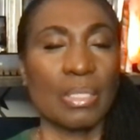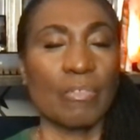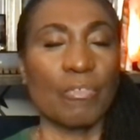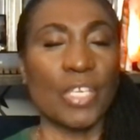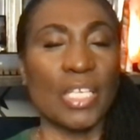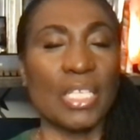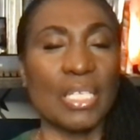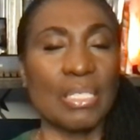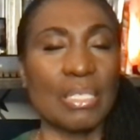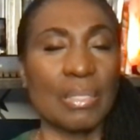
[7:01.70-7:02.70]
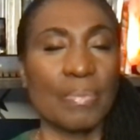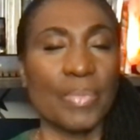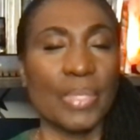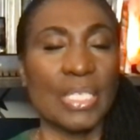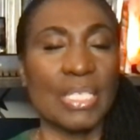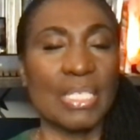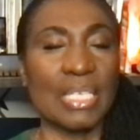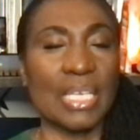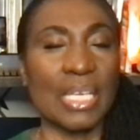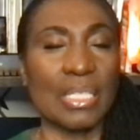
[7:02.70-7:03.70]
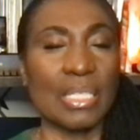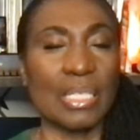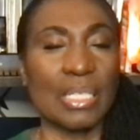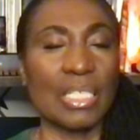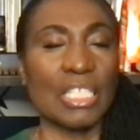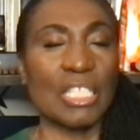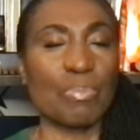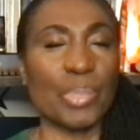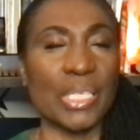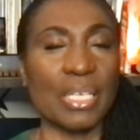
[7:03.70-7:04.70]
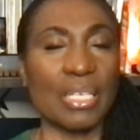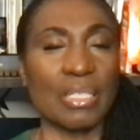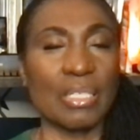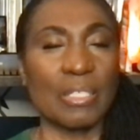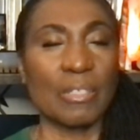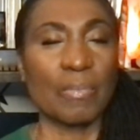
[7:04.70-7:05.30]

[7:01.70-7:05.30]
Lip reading: Feel it, see it, speak it.